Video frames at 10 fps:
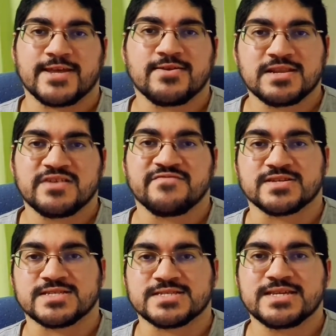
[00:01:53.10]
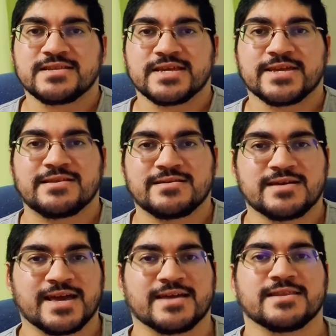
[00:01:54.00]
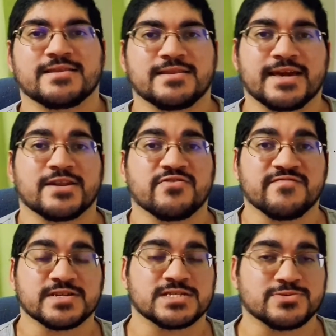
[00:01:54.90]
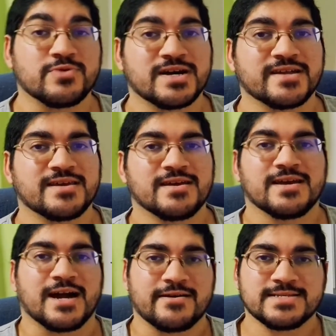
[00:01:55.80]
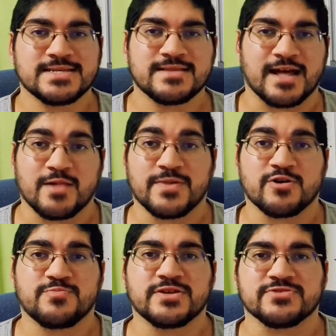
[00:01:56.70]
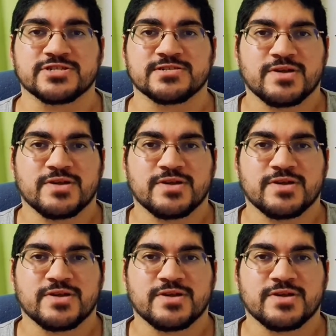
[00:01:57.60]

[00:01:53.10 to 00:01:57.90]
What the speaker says: regular versus irregular and narrow versus wide, how does that help our approach?